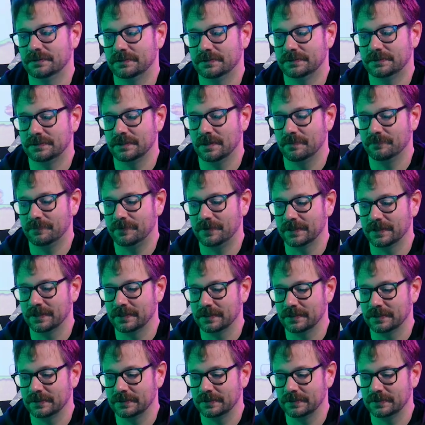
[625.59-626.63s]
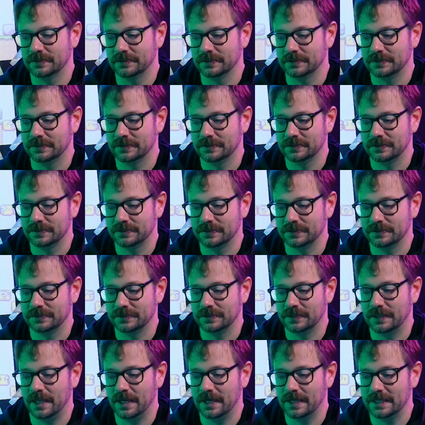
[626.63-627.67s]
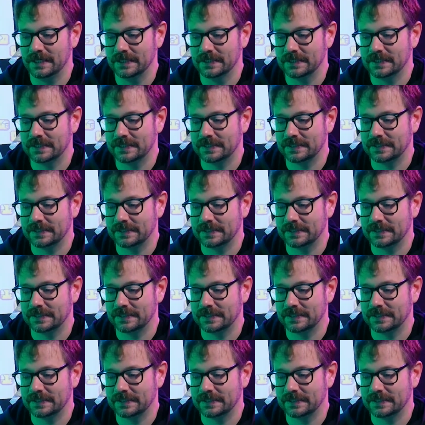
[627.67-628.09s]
something like